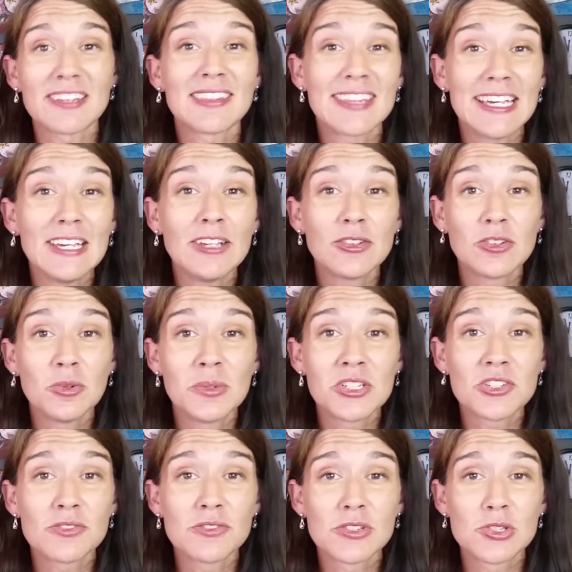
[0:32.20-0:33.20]
Thanks so
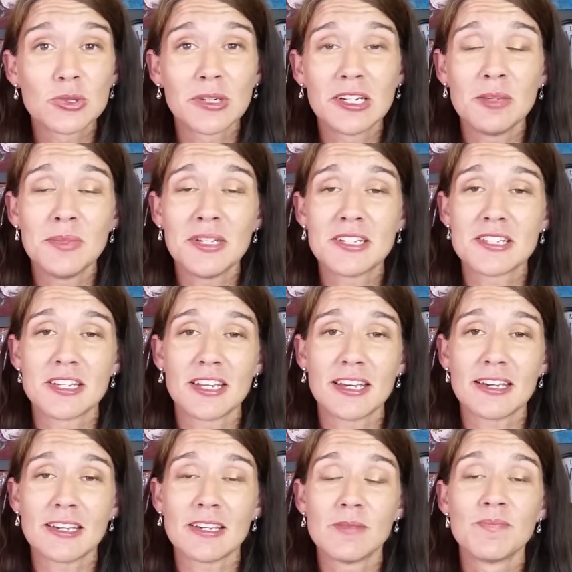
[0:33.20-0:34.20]
much for joining me
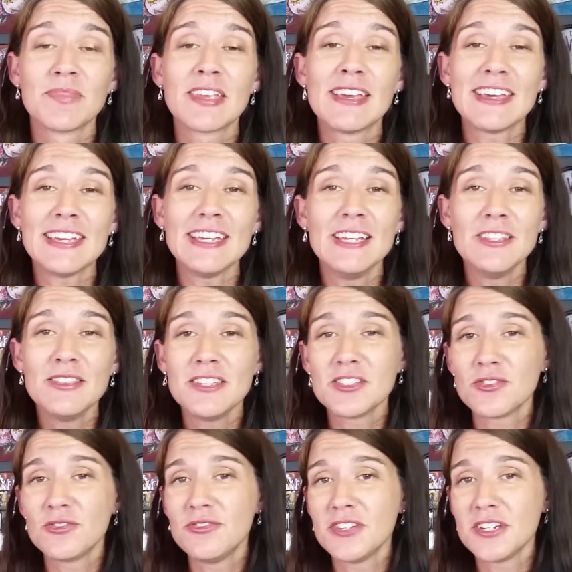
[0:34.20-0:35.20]
today. In
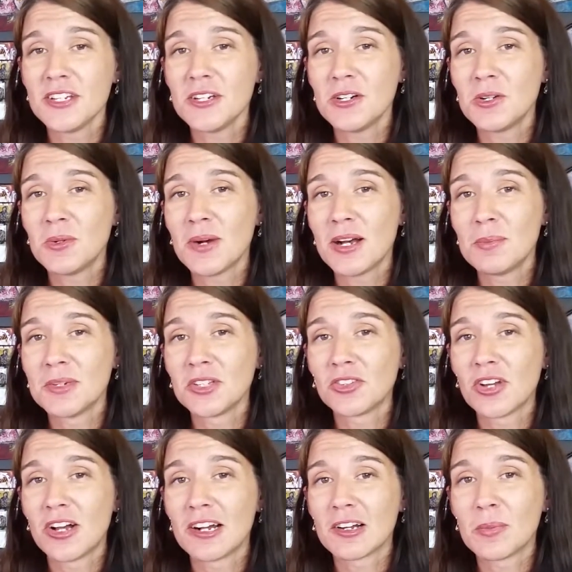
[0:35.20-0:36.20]
this video, I'm going
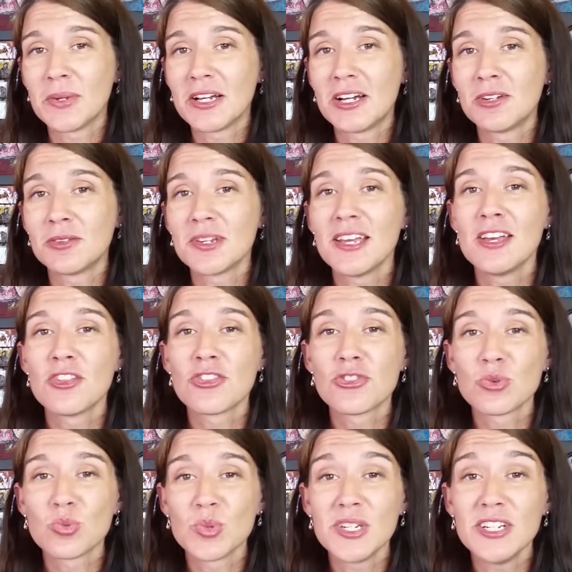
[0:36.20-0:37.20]
to talk about
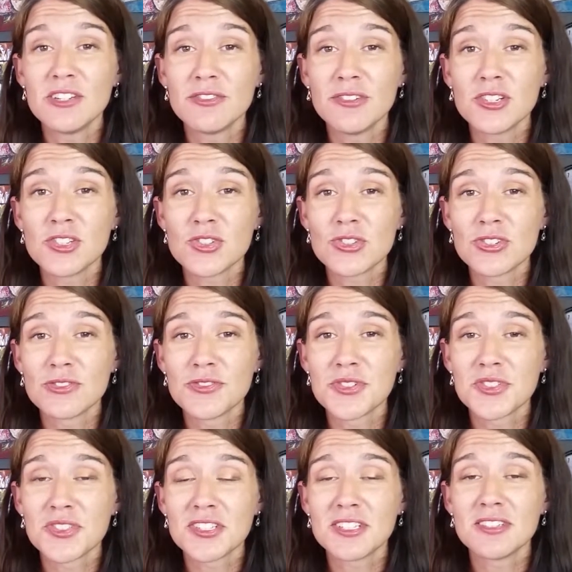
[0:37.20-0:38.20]
three different
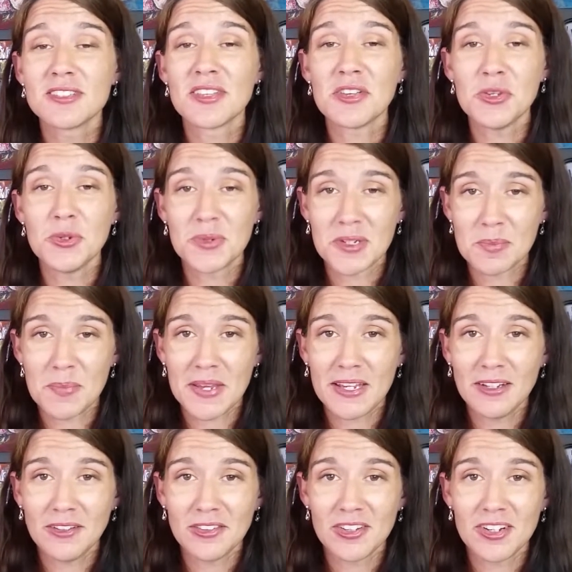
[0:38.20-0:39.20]
surfaces that you can
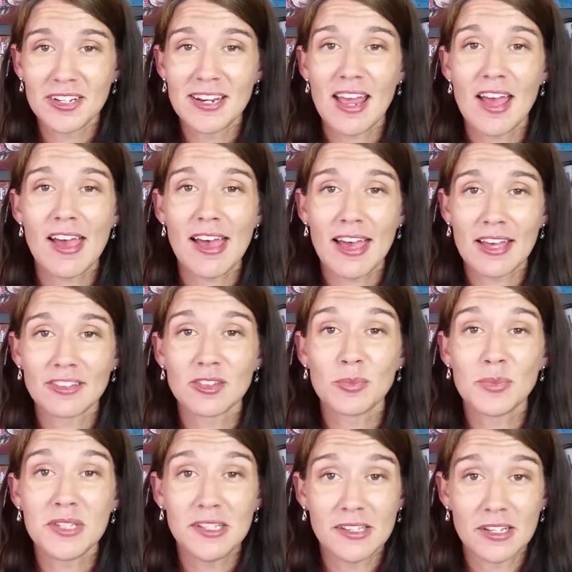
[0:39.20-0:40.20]
paint on as a
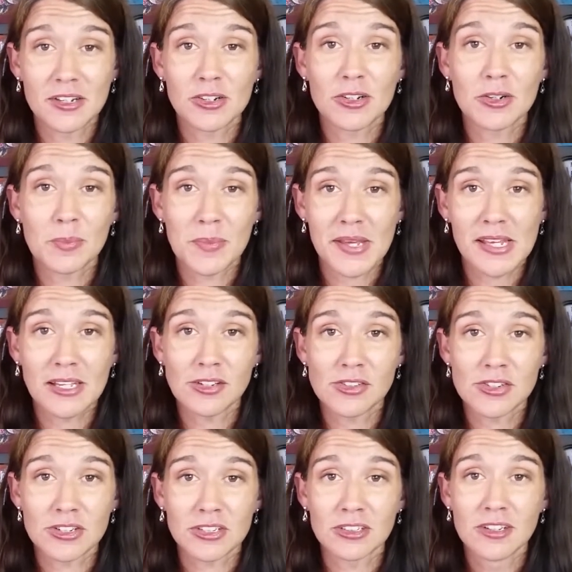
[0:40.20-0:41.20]
beginner
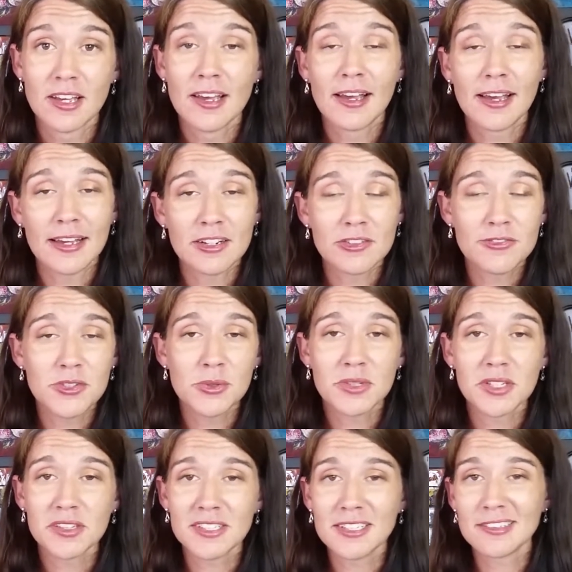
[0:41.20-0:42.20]
painter and a few of
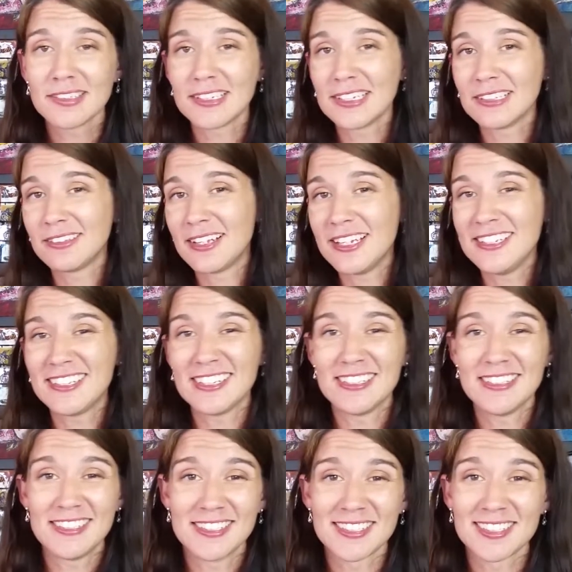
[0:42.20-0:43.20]
the things that I like
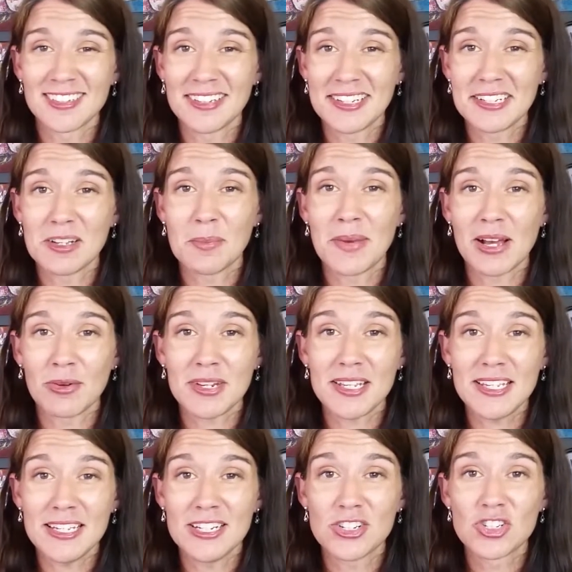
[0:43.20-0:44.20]
and dislike
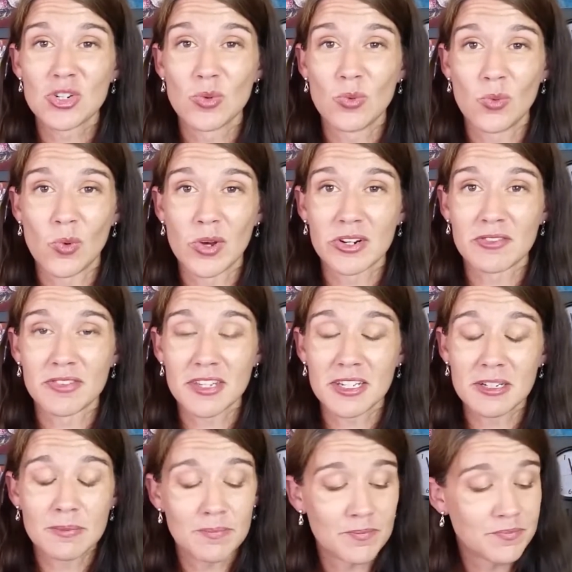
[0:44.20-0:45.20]
about each one of
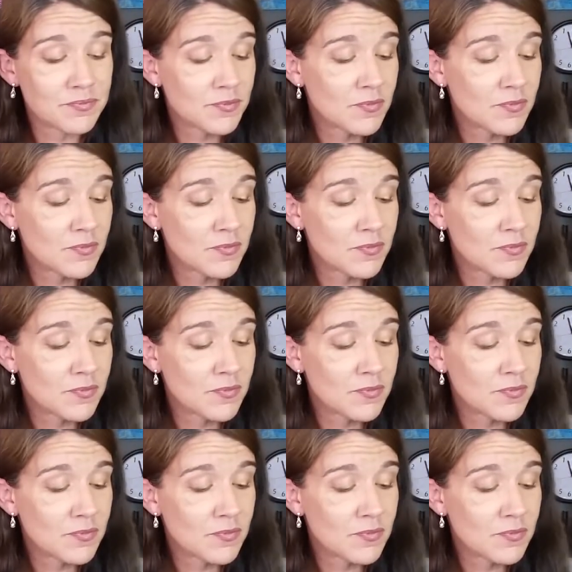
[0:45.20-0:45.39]
them.